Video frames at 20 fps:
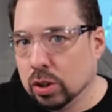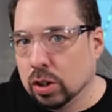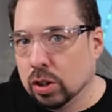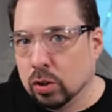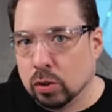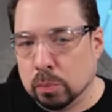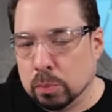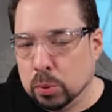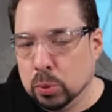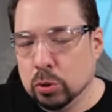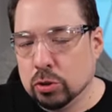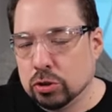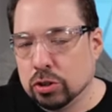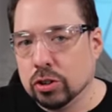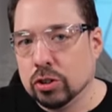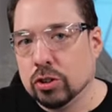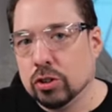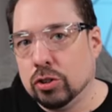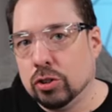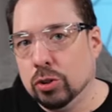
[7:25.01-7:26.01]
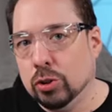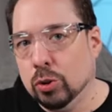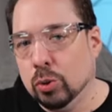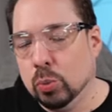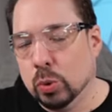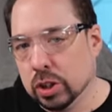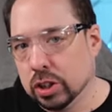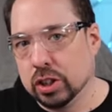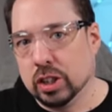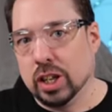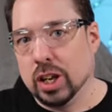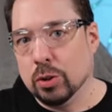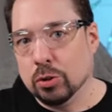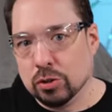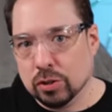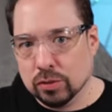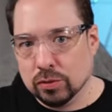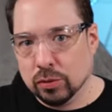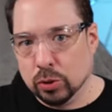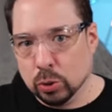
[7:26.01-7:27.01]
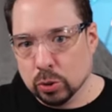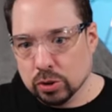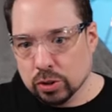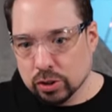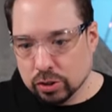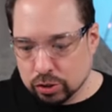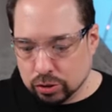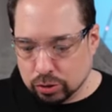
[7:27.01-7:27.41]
or boost it to 1000V